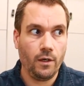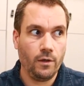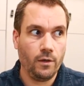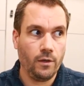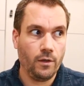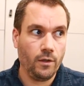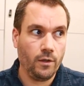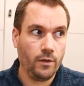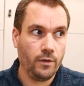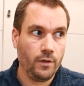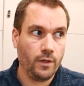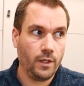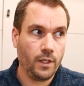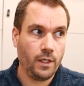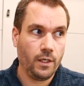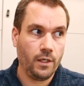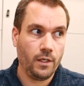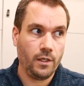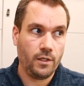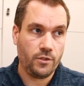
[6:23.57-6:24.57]
on
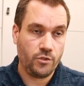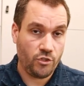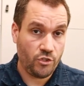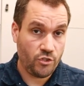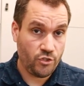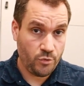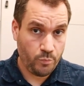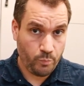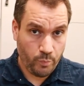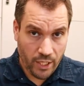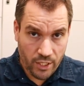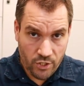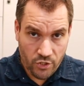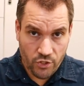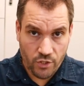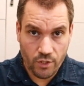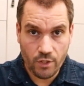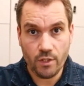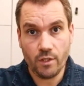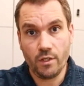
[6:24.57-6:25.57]

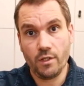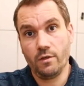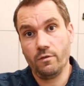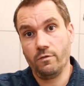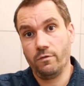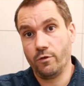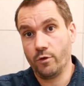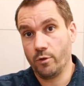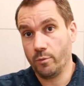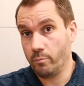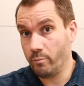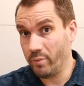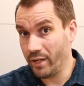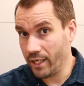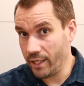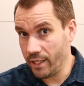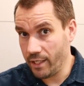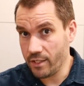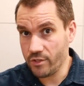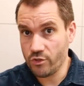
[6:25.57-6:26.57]
suspension for
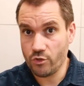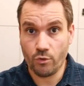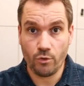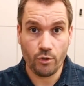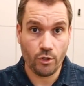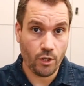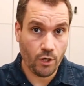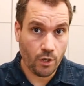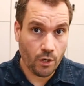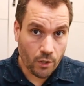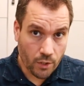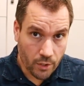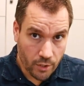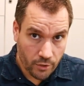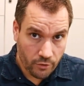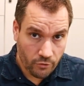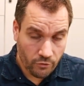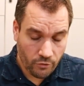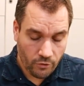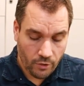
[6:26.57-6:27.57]
bikes or
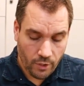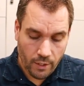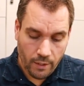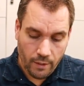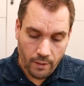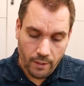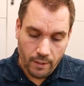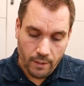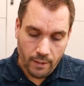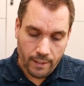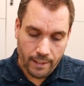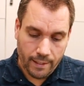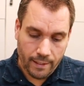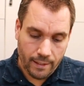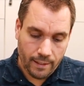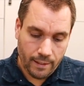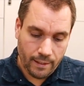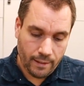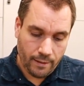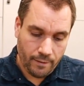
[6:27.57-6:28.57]
cars.
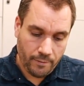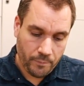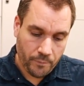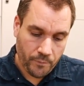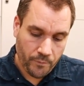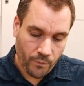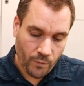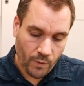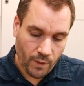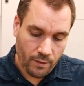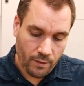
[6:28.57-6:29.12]
And